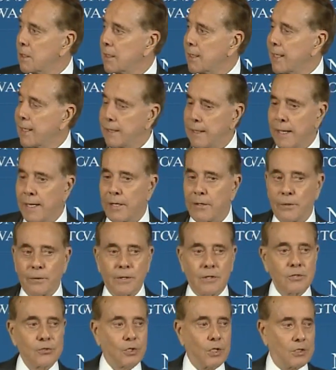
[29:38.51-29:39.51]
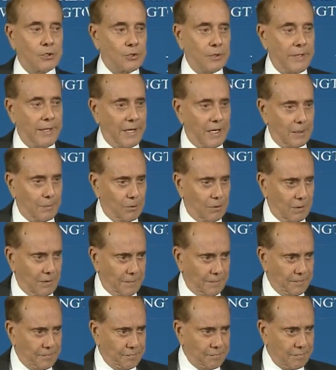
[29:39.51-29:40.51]
And now there isn't such an animal.
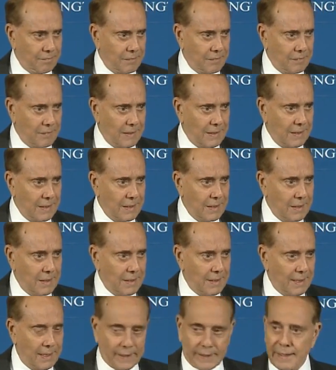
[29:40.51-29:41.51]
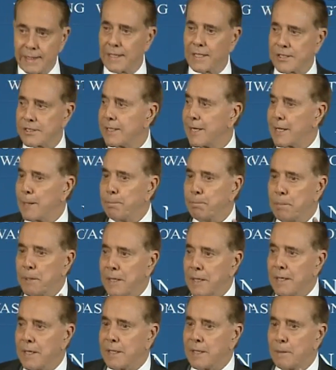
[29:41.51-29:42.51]
Again, it's not a
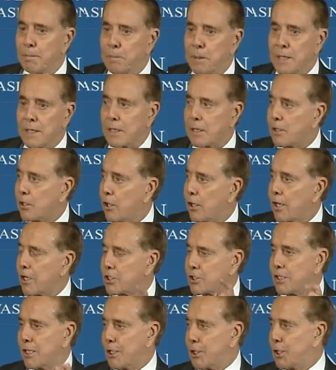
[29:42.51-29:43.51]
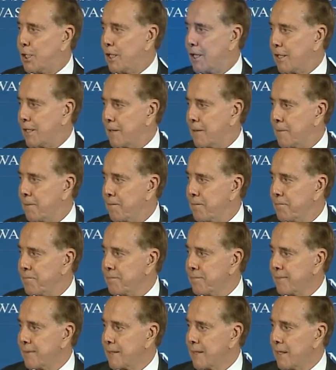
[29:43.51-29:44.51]
big, big costly thing.
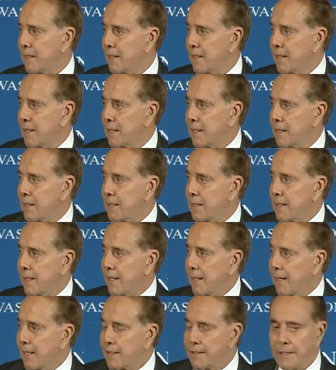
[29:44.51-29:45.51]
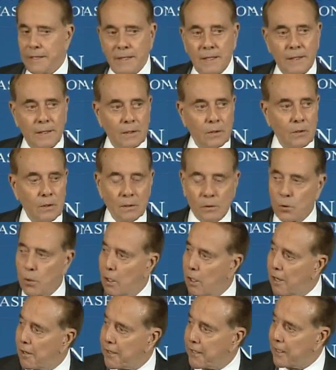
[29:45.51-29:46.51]
And the
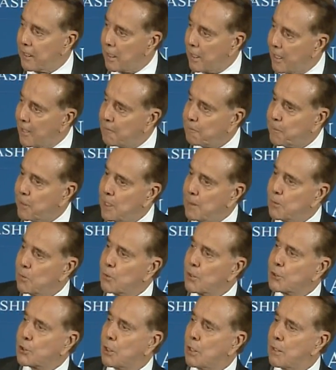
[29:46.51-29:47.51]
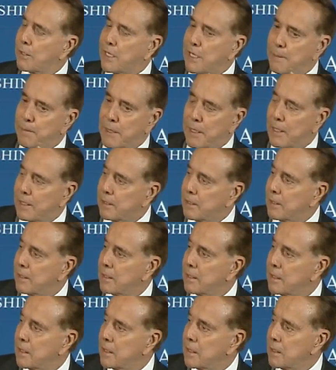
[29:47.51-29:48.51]
quality of life payment, we're talking
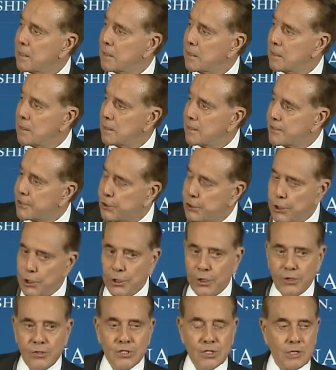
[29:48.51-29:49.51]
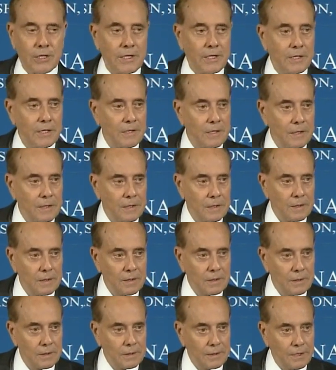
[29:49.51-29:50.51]
about seriously
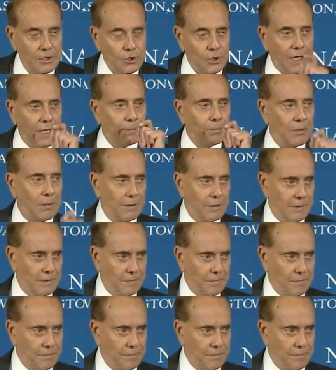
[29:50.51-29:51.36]
disabled.